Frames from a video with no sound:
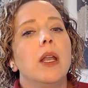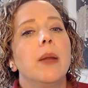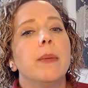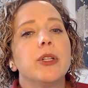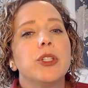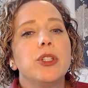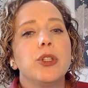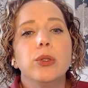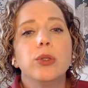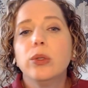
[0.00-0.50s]

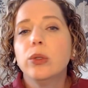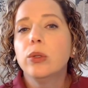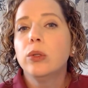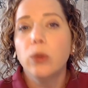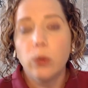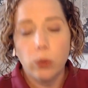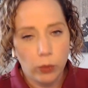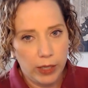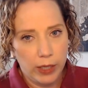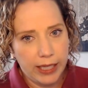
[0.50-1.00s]
Number
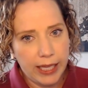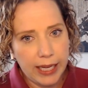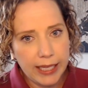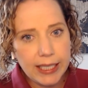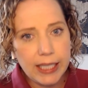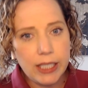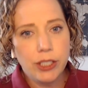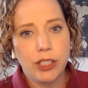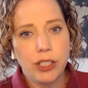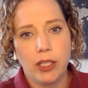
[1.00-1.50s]
two,
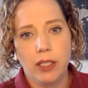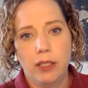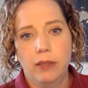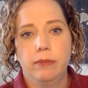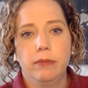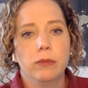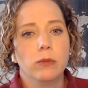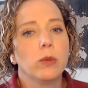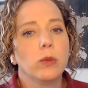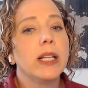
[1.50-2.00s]

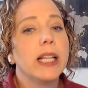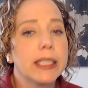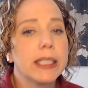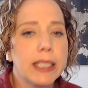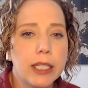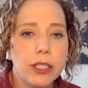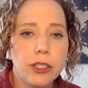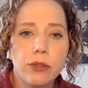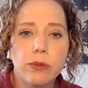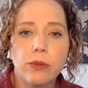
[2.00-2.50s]
relaxation.
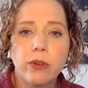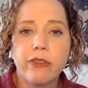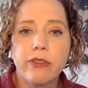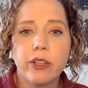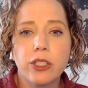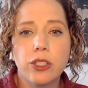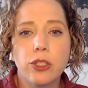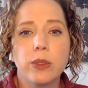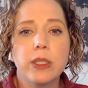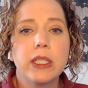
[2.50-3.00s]
Relaxation
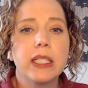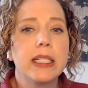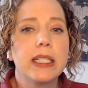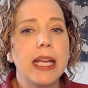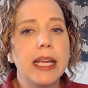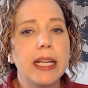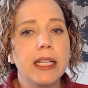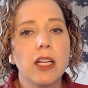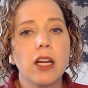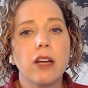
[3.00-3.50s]
refers to a
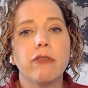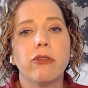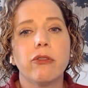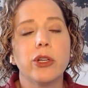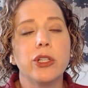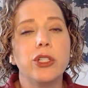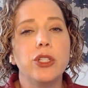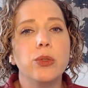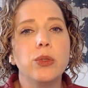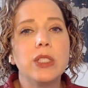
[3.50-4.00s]
state
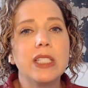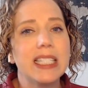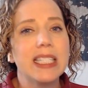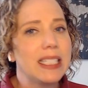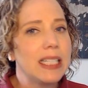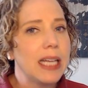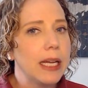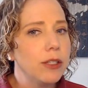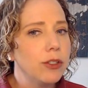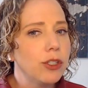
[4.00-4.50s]
of
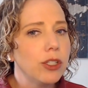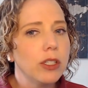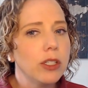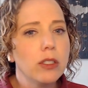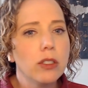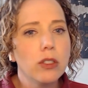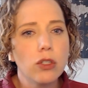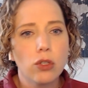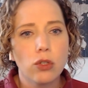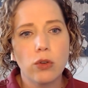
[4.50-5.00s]
reduced
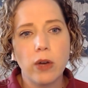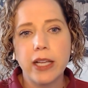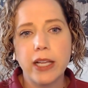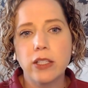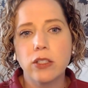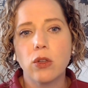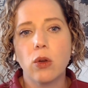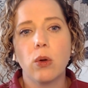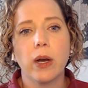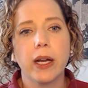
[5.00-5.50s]
tension,
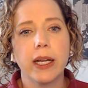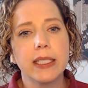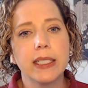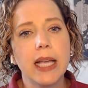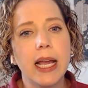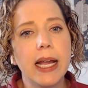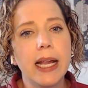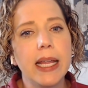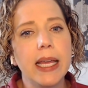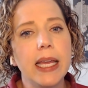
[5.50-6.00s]
stress, or
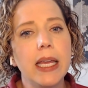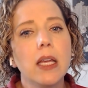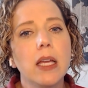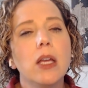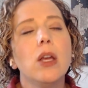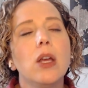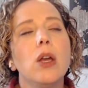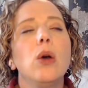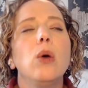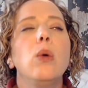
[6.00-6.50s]

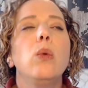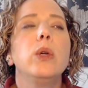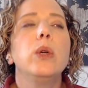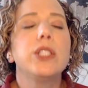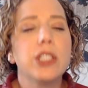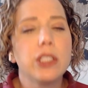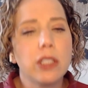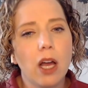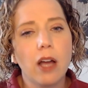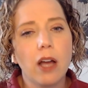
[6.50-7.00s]
anxiety,
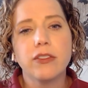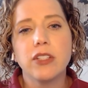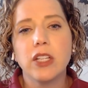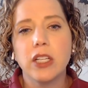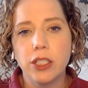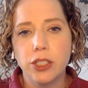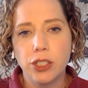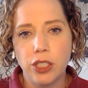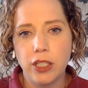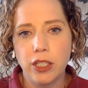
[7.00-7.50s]
which is
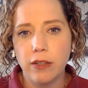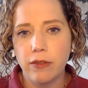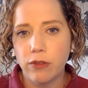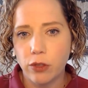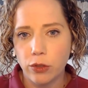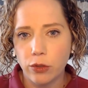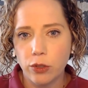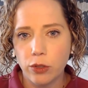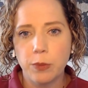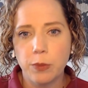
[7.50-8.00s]
often
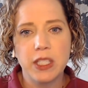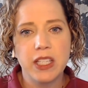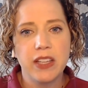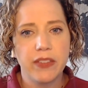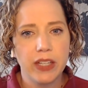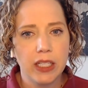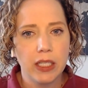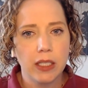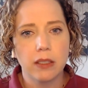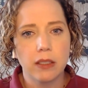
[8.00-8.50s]
achieved through
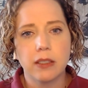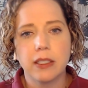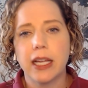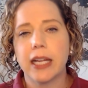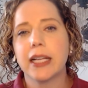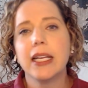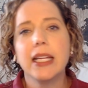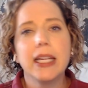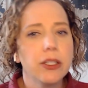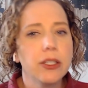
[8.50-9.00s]
specific
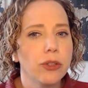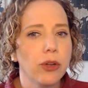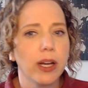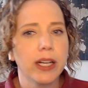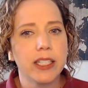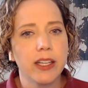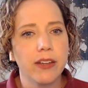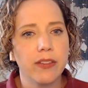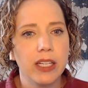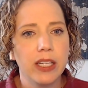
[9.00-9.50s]
techniques
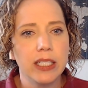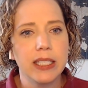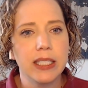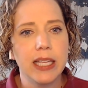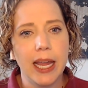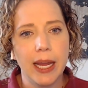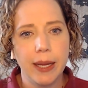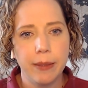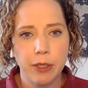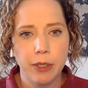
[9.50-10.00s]
or
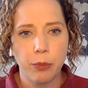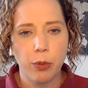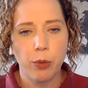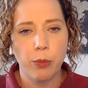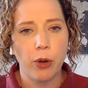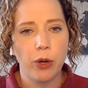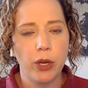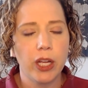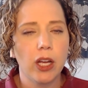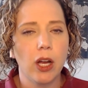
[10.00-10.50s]
activities aimed at
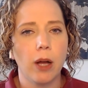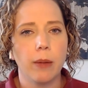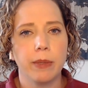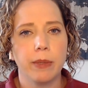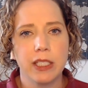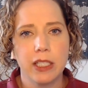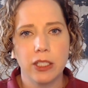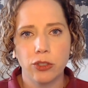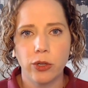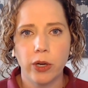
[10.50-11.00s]
promoting
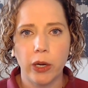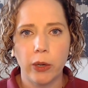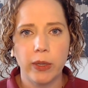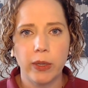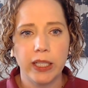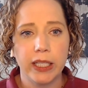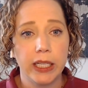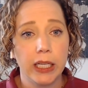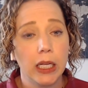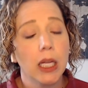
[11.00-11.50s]
calmness and
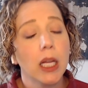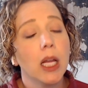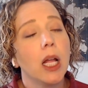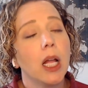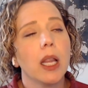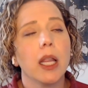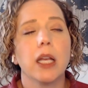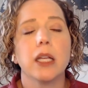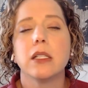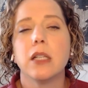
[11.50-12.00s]
tranquility.
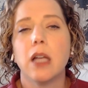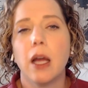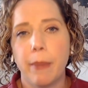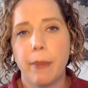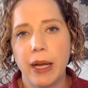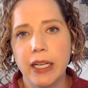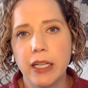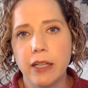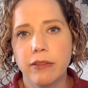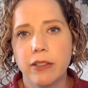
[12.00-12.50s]
That is
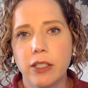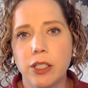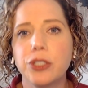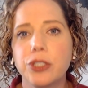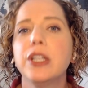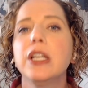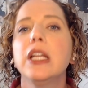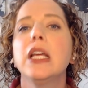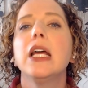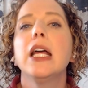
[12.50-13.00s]
not my
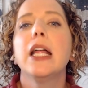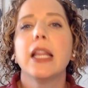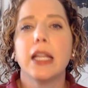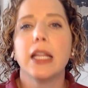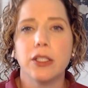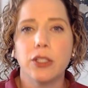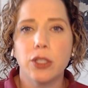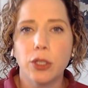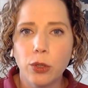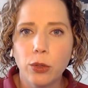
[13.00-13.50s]
definition,
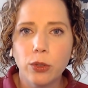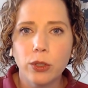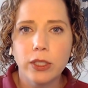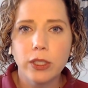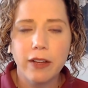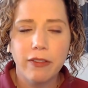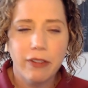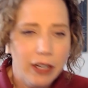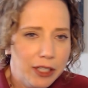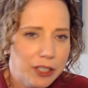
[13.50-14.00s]
that is the
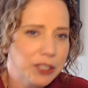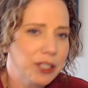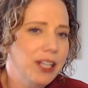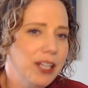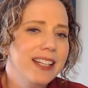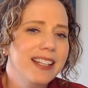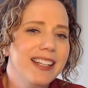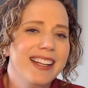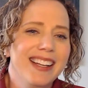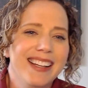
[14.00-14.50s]
Google
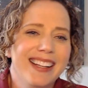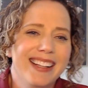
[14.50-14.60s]
definition.